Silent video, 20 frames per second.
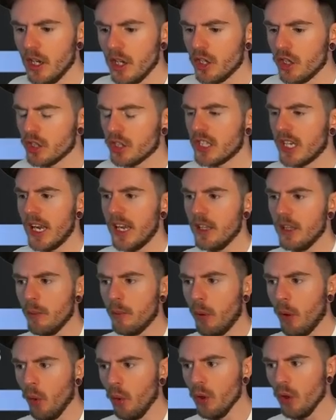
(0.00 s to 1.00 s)
You're saying the
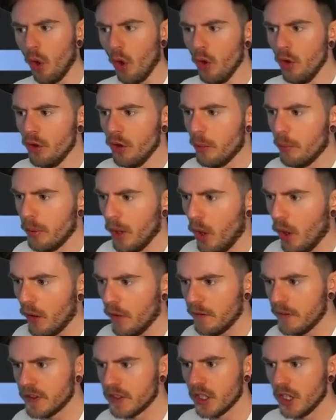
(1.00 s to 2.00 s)
pool under
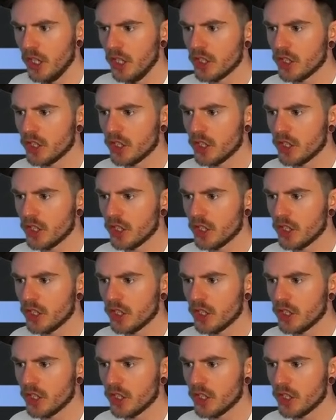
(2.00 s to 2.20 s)
bluffs,